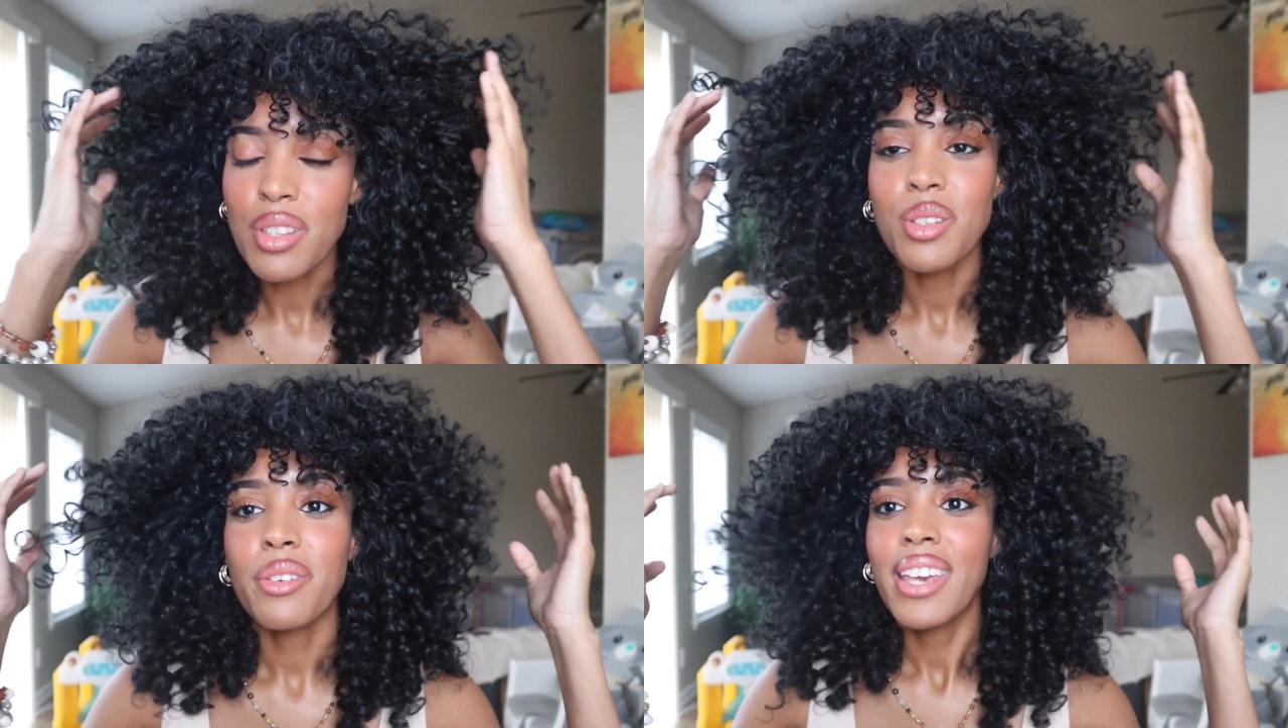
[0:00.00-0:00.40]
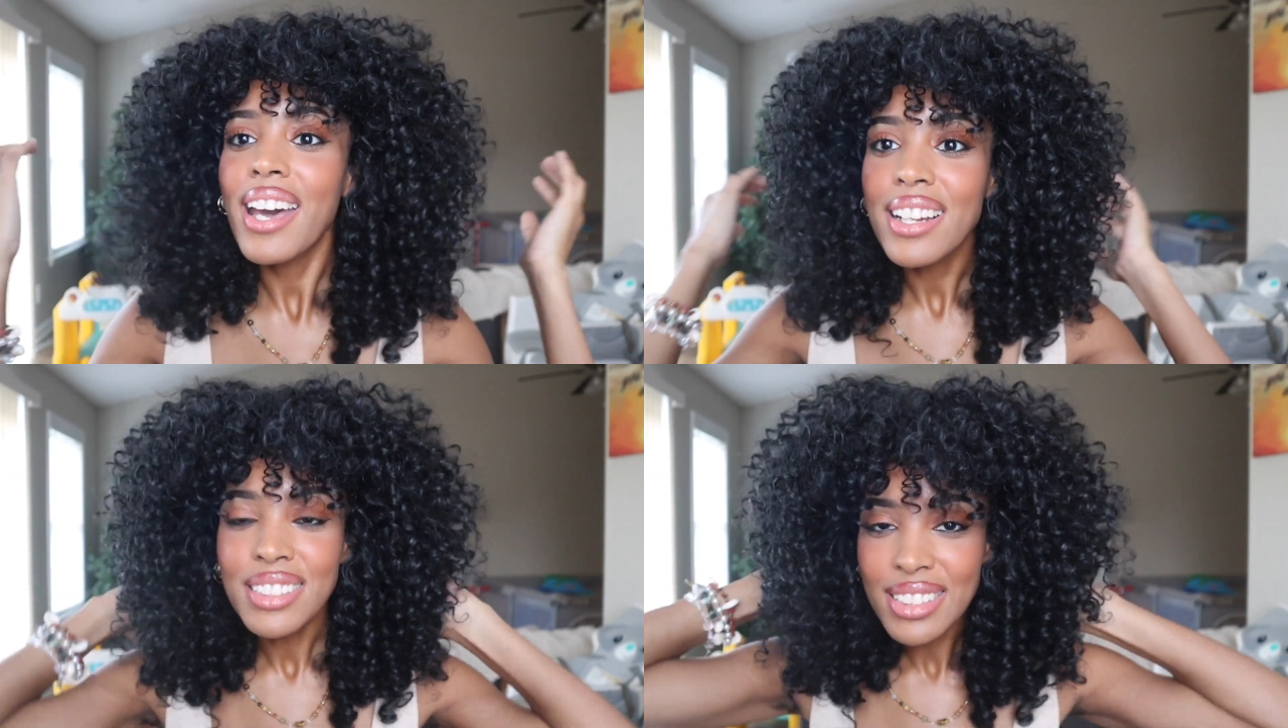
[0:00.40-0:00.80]
So
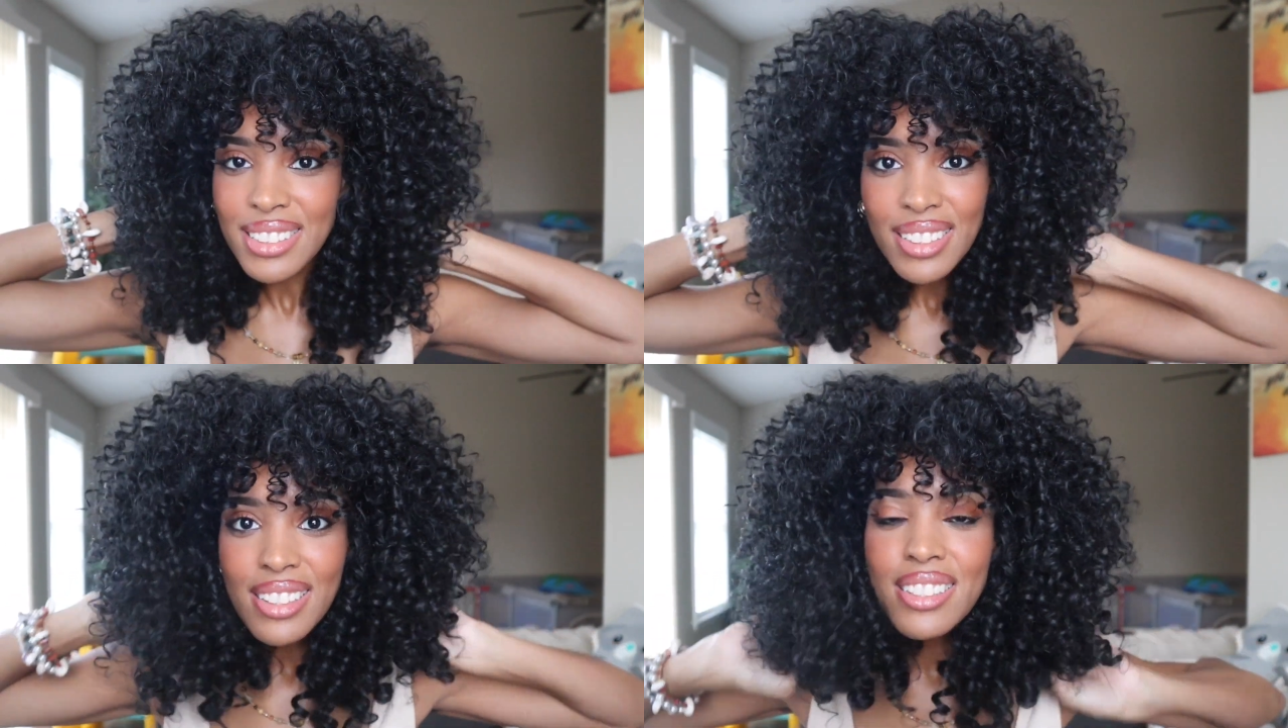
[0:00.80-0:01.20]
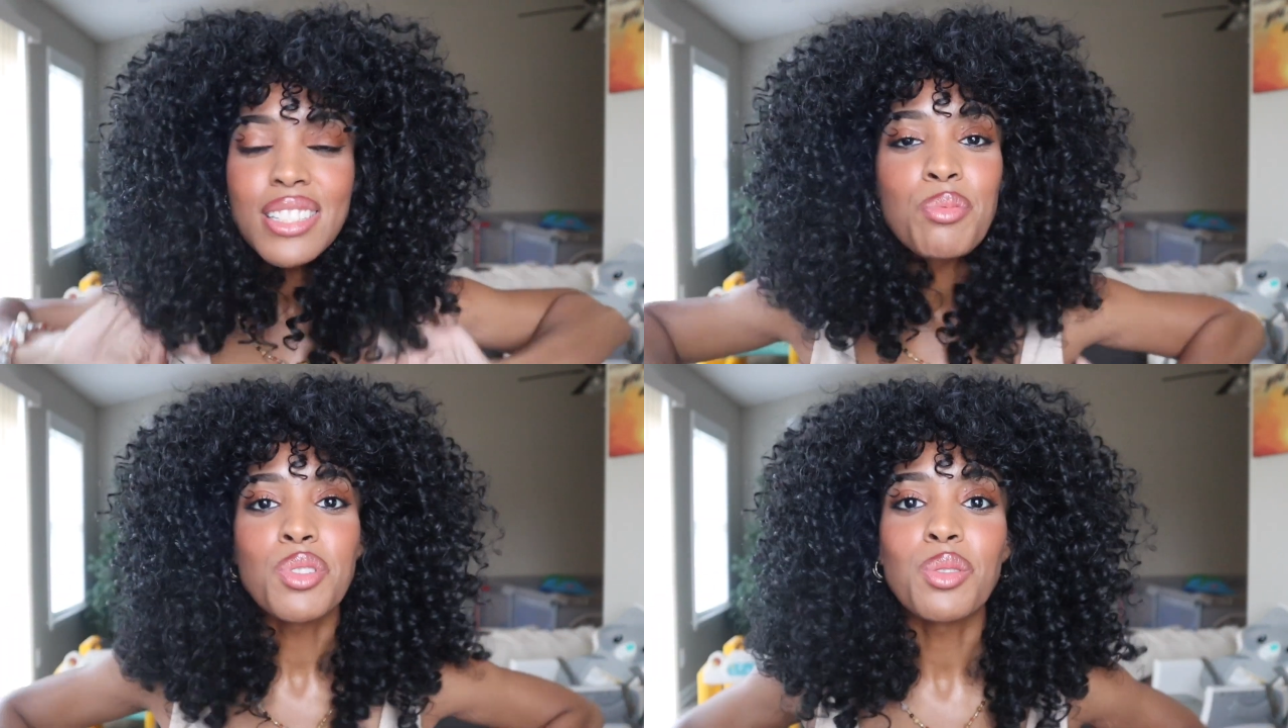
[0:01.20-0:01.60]
yeah, just
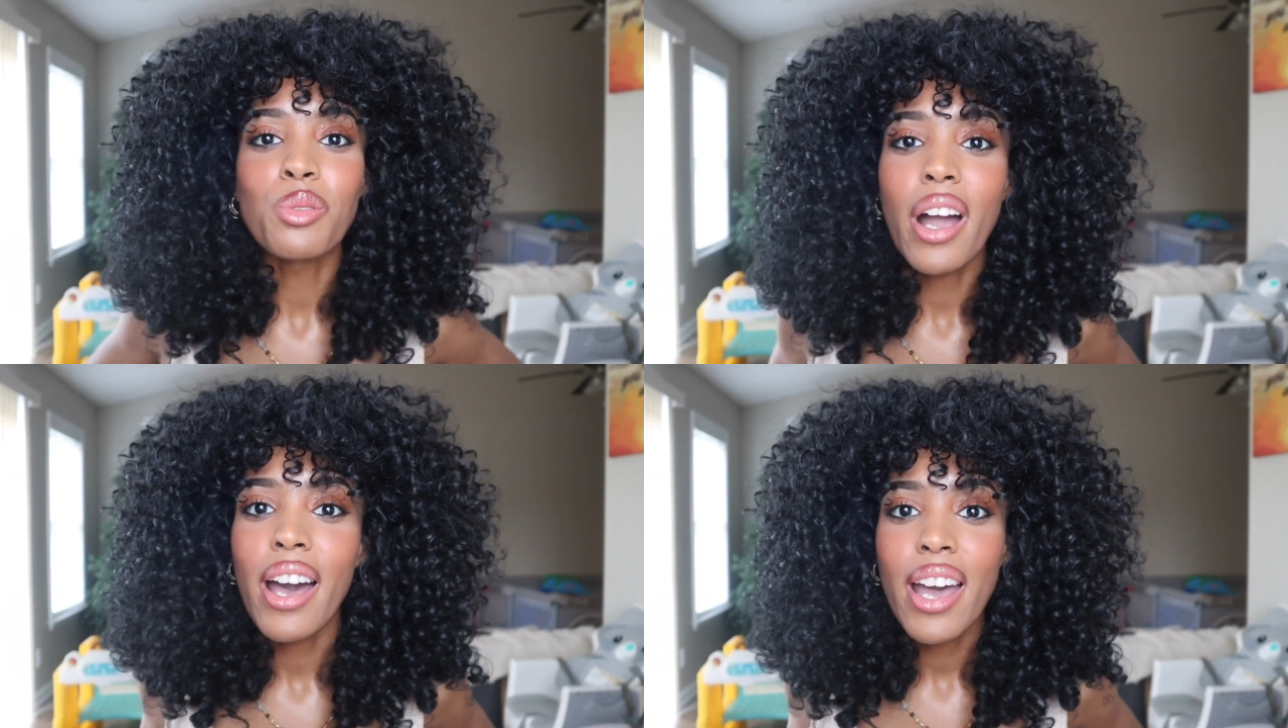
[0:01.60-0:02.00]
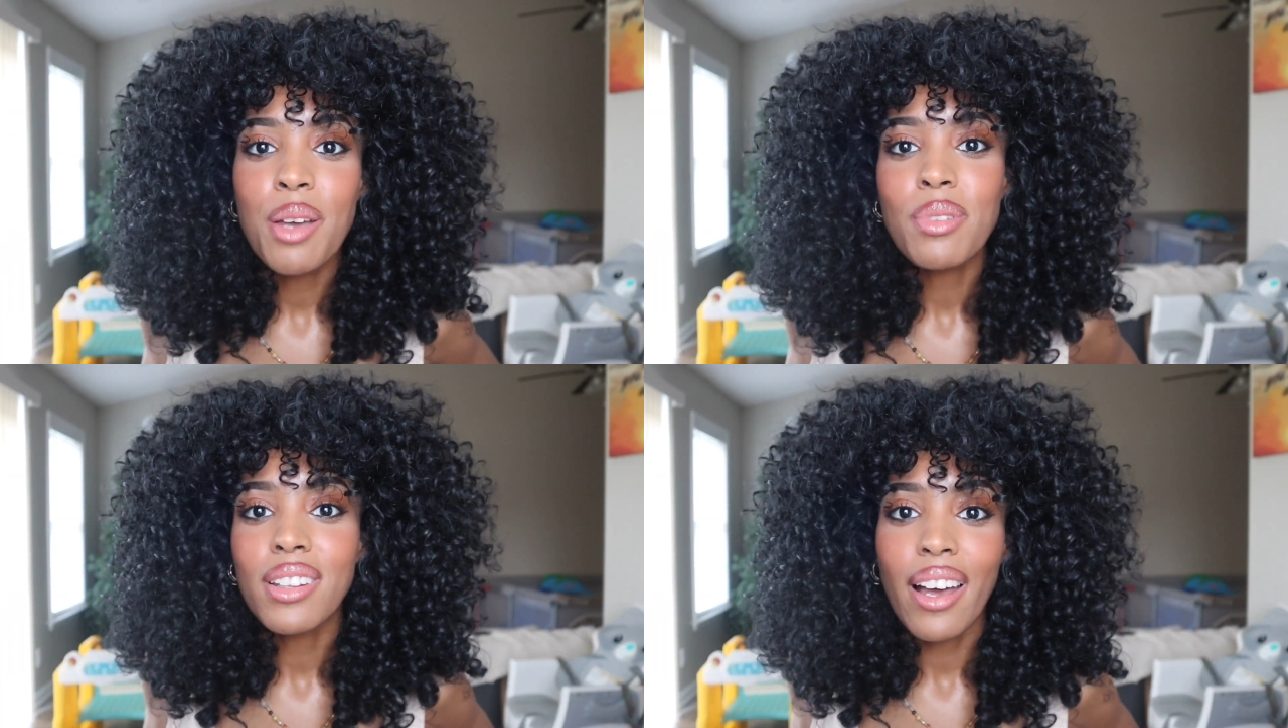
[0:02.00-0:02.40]

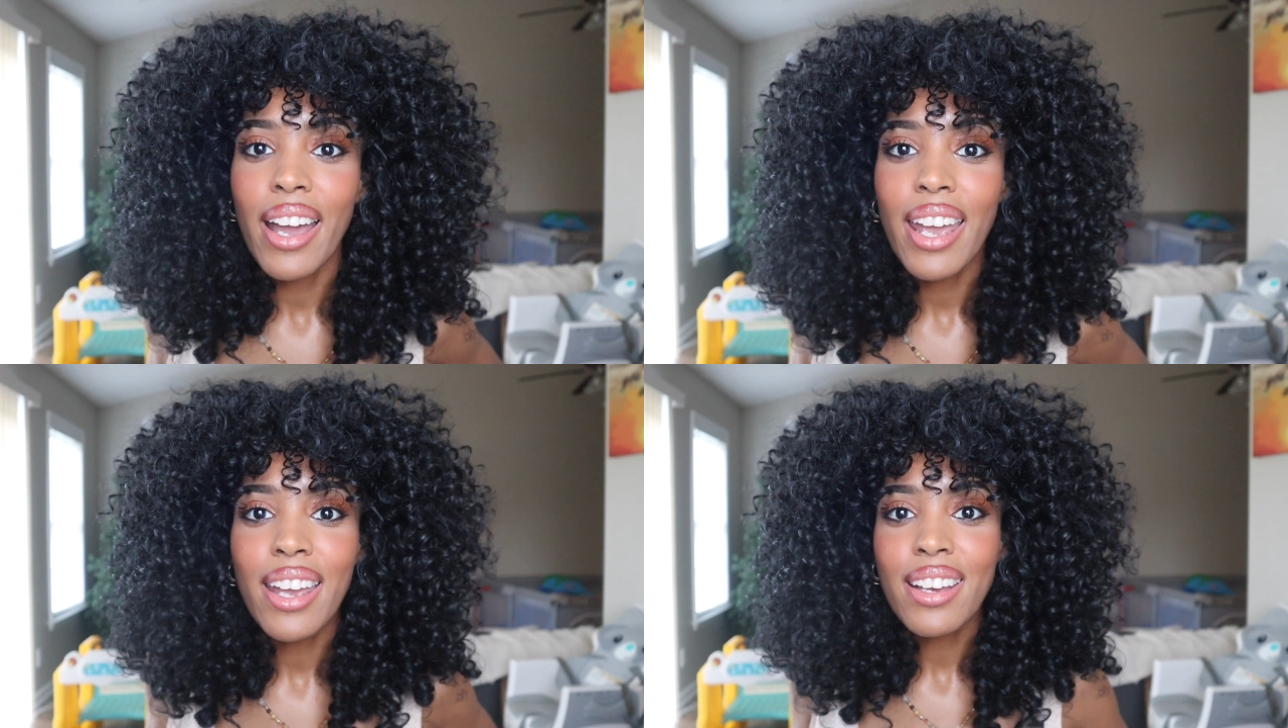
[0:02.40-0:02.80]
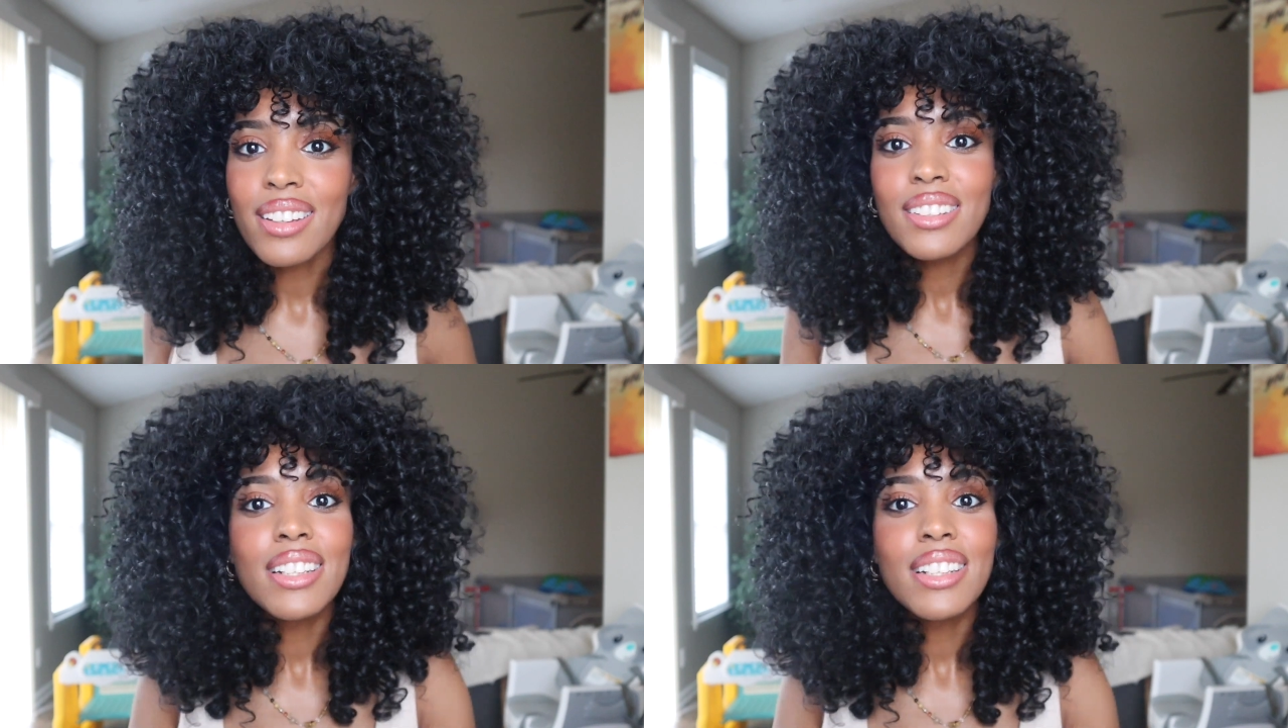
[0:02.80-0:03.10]
subscribe, like,